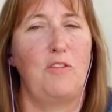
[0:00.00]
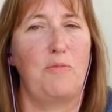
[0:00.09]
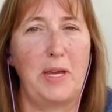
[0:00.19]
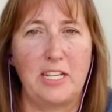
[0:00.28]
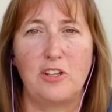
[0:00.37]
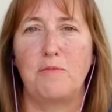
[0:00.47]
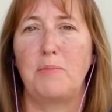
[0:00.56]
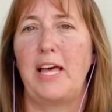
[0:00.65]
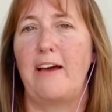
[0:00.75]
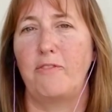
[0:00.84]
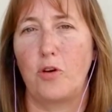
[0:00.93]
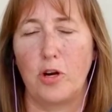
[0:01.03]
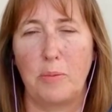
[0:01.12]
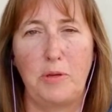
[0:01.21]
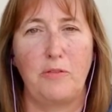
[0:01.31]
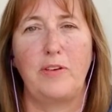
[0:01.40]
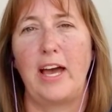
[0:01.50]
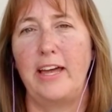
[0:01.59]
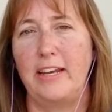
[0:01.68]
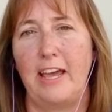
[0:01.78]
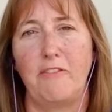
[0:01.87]
you've picked your platform, you've
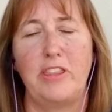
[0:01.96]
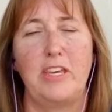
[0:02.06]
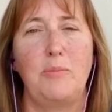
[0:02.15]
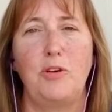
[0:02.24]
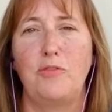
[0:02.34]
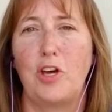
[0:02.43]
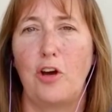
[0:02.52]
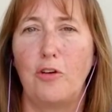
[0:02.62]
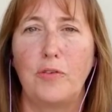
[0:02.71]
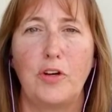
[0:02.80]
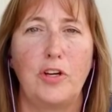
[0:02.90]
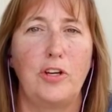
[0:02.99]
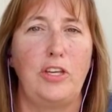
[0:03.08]
got everything moved over,